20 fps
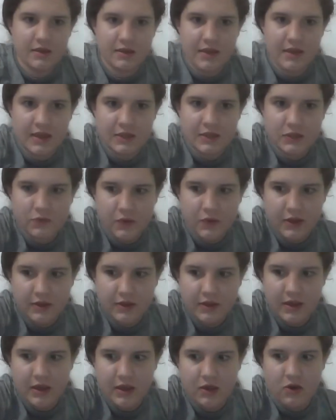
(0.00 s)
that's what
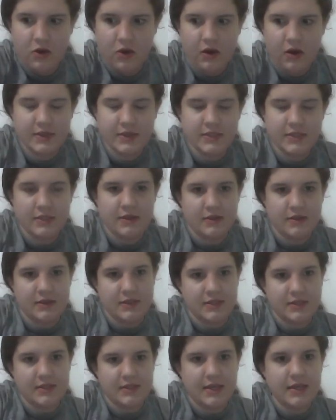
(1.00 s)
they cost in the
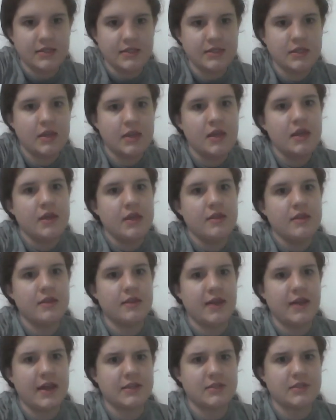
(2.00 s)
States. The
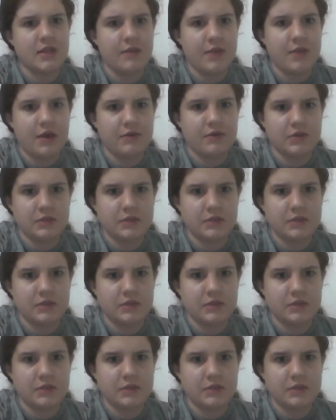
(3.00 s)
last time I was